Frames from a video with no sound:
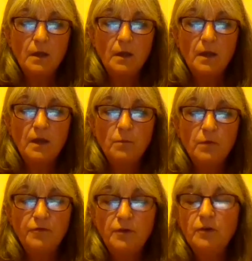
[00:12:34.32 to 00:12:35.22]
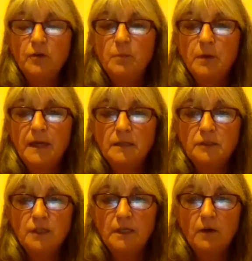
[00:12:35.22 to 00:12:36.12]
Even with renewable
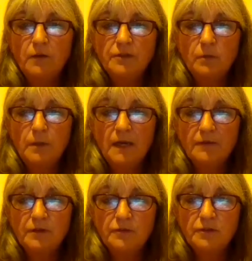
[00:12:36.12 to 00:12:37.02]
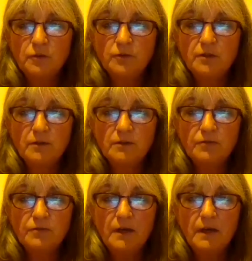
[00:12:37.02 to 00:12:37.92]
energy, obviously we have to source lots of
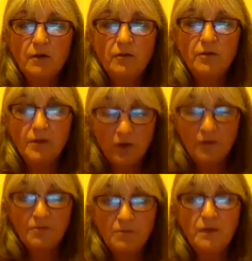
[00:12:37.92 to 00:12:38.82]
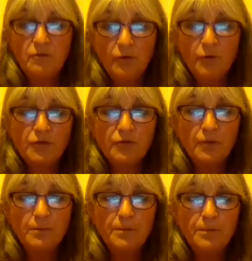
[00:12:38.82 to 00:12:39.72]
earth minerals
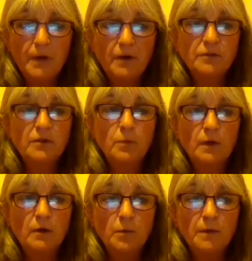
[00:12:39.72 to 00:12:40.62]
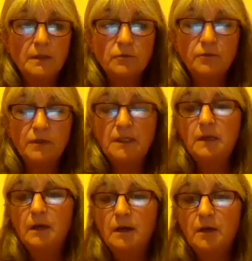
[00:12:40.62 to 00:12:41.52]
from parts of the world where there's already
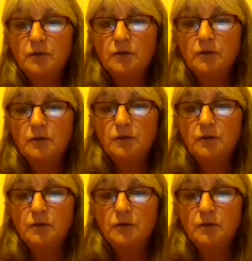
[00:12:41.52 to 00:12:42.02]
large